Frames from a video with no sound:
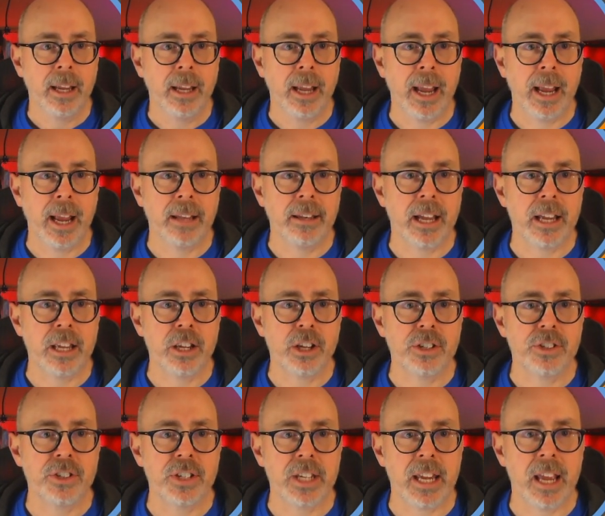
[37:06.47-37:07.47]
And now you
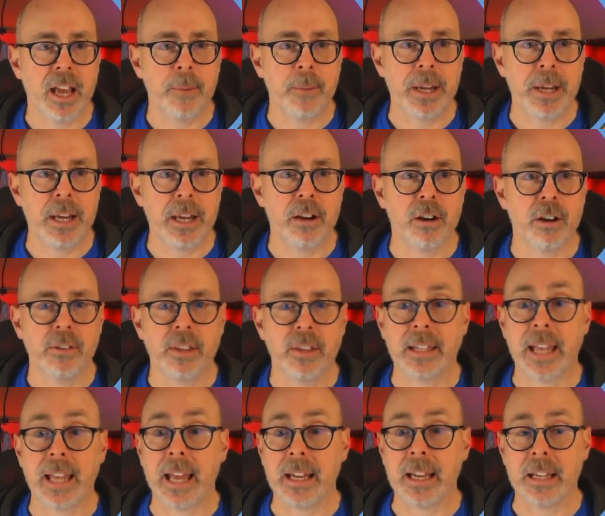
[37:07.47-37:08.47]
can see up here that
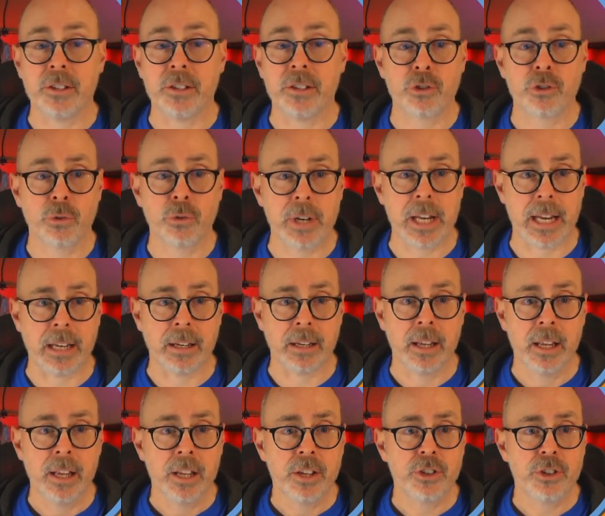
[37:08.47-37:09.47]
that is green.
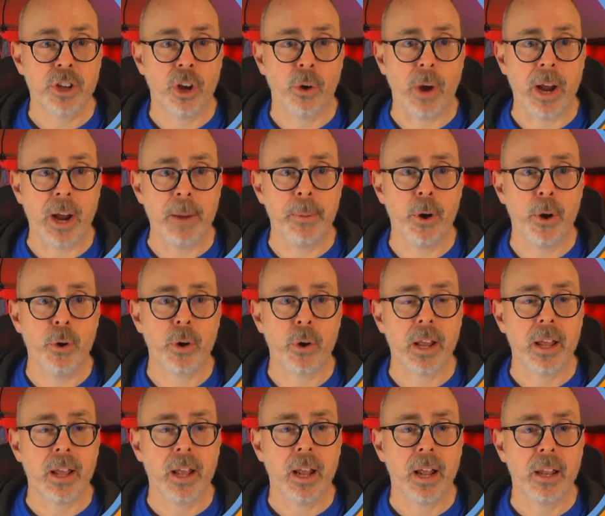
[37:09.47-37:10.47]
So I
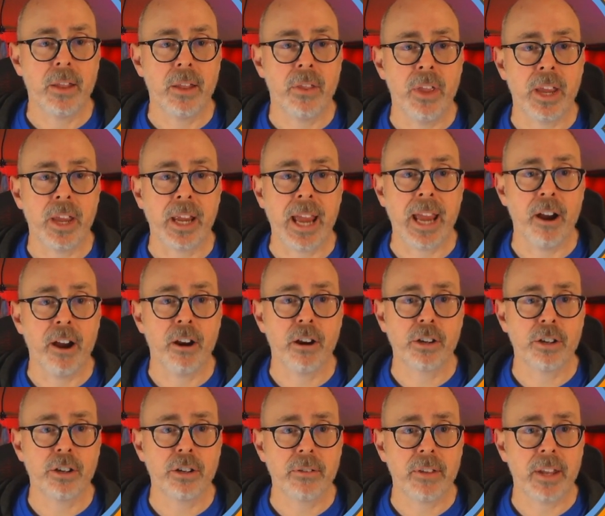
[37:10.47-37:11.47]
poke the
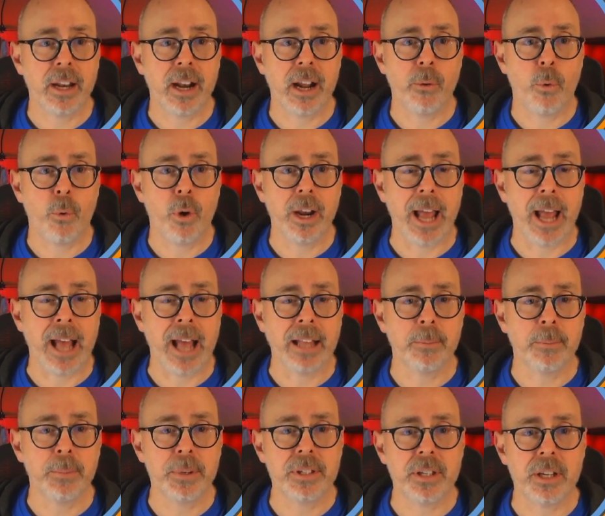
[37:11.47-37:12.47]
character that I want at
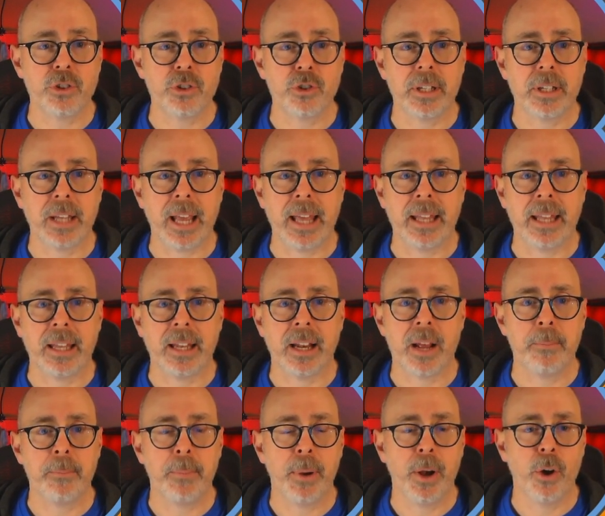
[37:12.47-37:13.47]
the position, and then
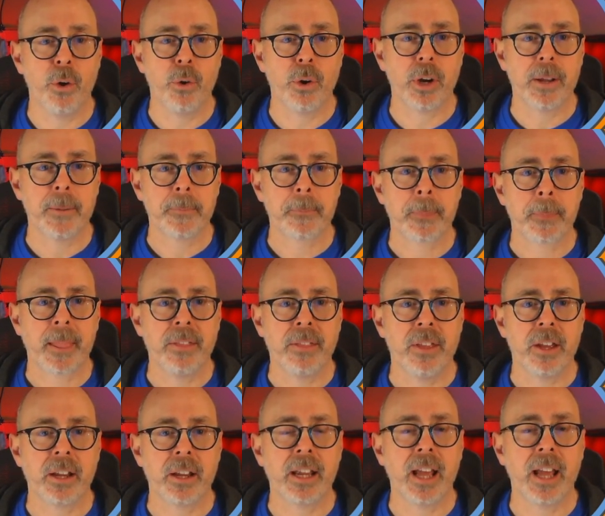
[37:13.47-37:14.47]
I poke
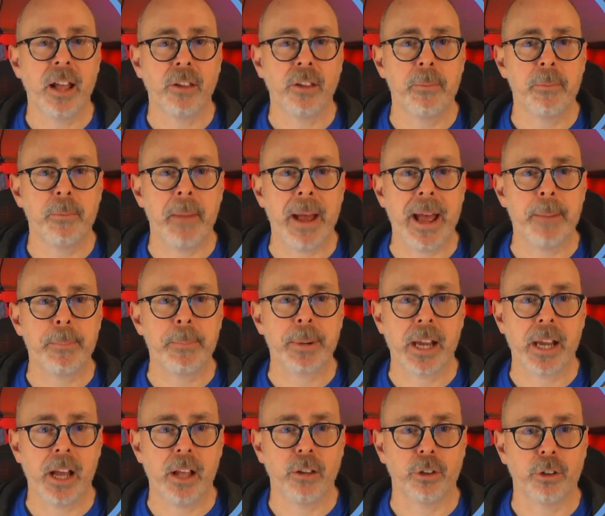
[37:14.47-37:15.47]
the color map
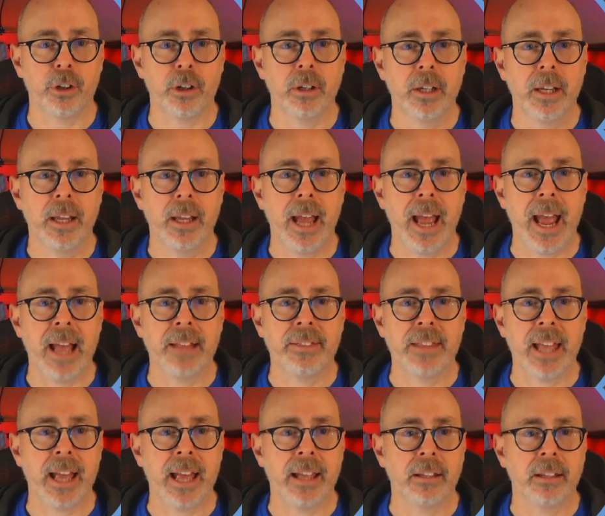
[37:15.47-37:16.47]
color at
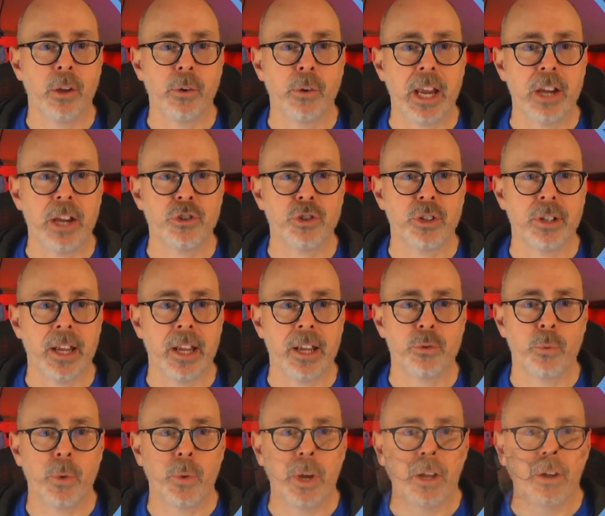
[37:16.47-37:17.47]
that location
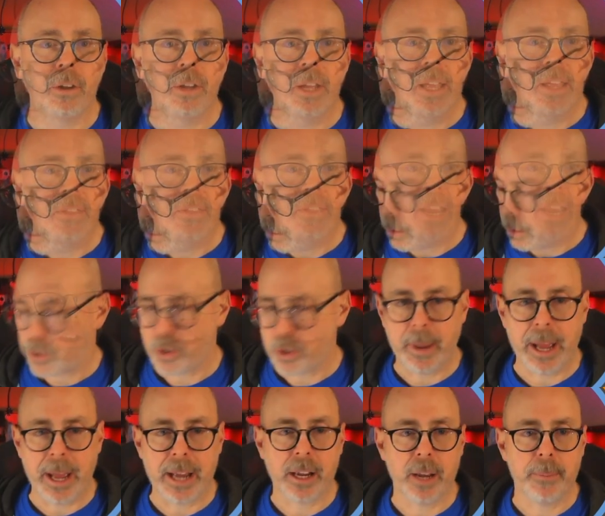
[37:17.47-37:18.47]
as well. Let's go
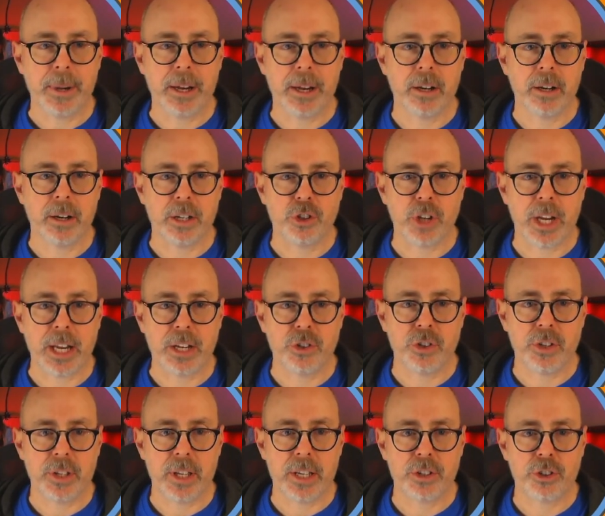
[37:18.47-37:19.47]
back up here and
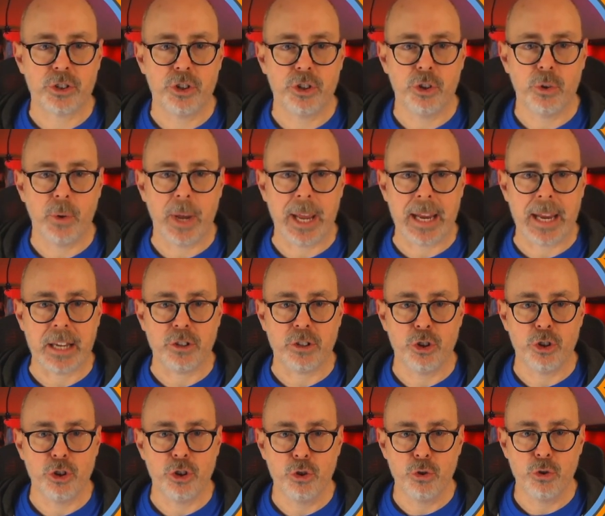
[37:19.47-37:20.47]
change this to a
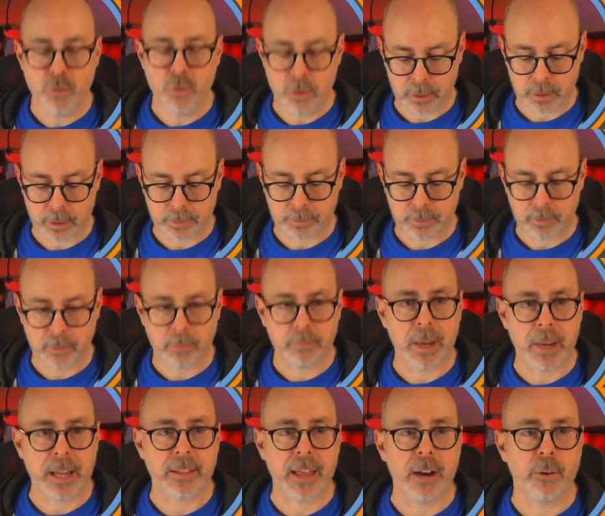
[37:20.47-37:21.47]
2
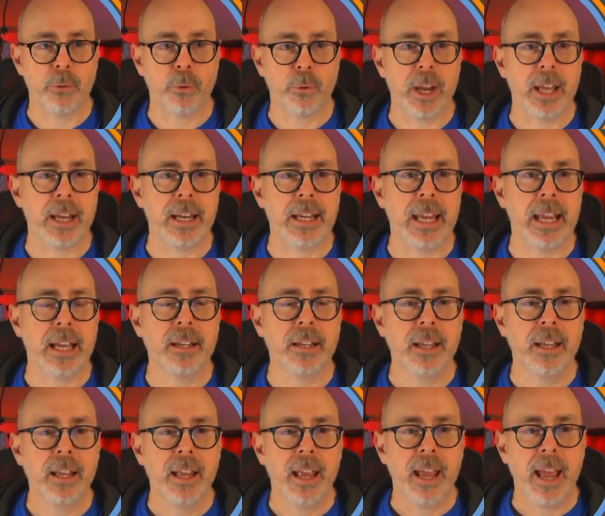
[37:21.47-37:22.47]
make that red
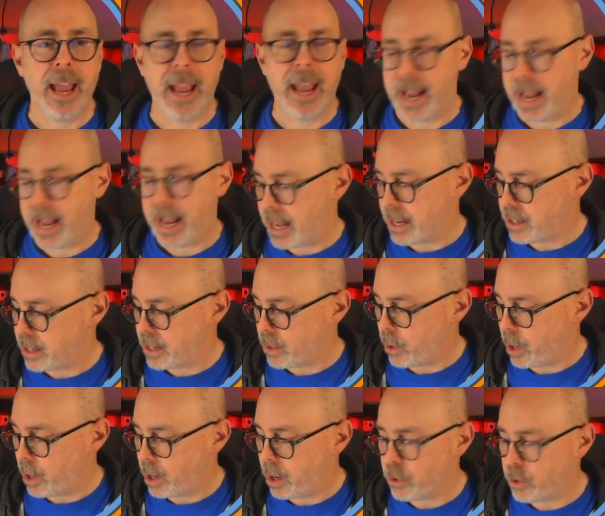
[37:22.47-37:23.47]
again. And
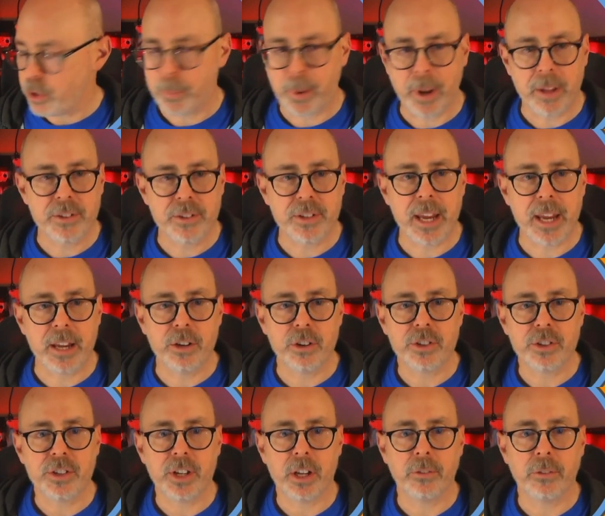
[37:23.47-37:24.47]
uh, you're probably saying to
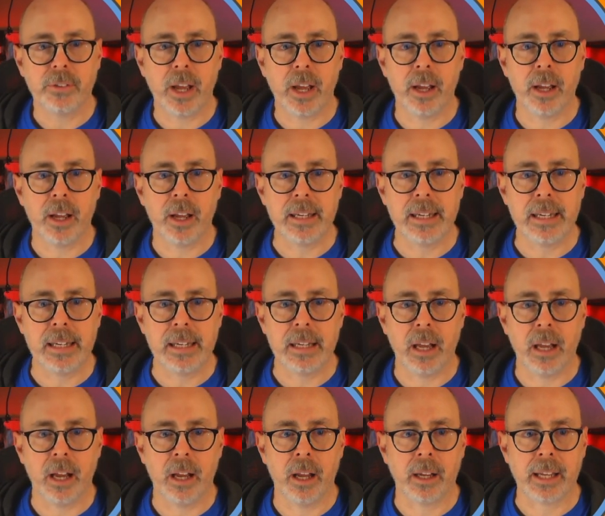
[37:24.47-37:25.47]
yourself, uh,
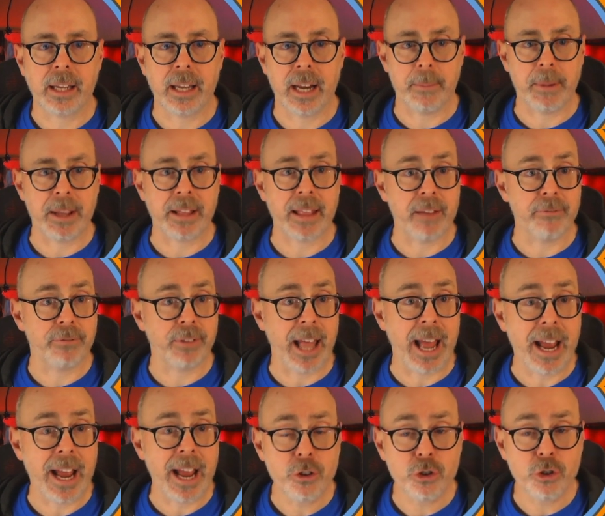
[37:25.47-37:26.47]
uh, can I make that
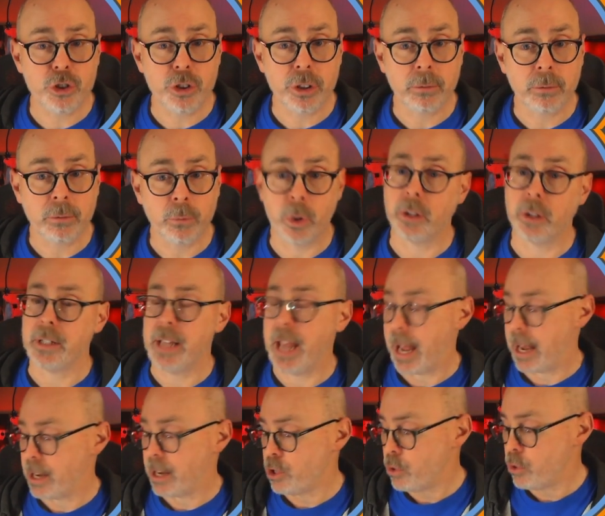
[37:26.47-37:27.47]
flash? Well,
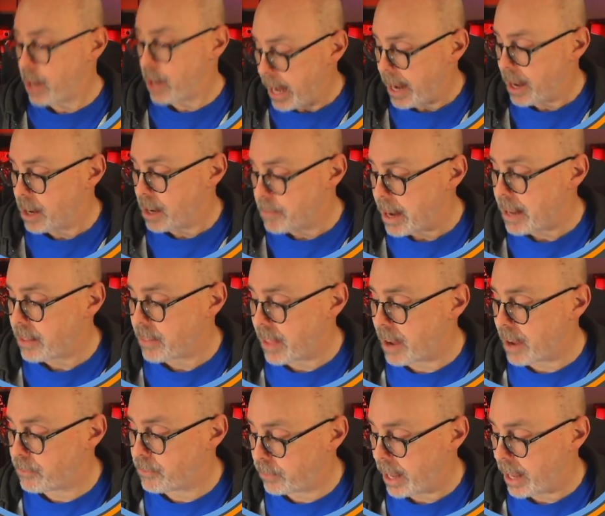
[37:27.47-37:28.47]
yeah, you can make
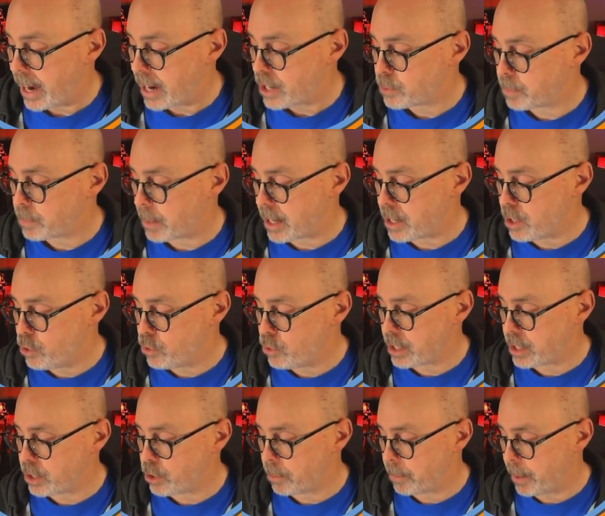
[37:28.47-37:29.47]
that flash by
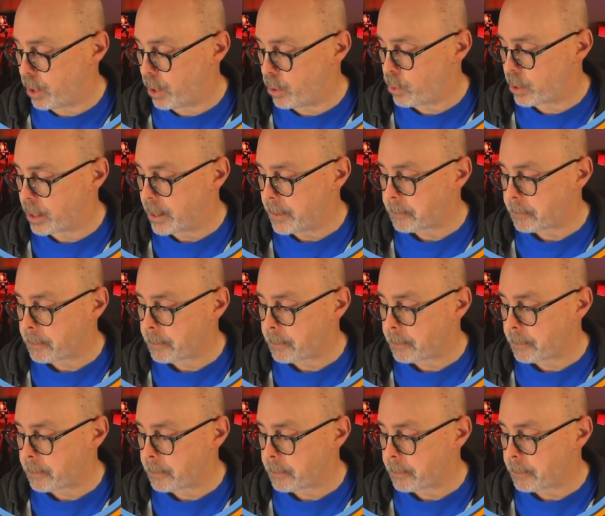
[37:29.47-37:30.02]
using your poke.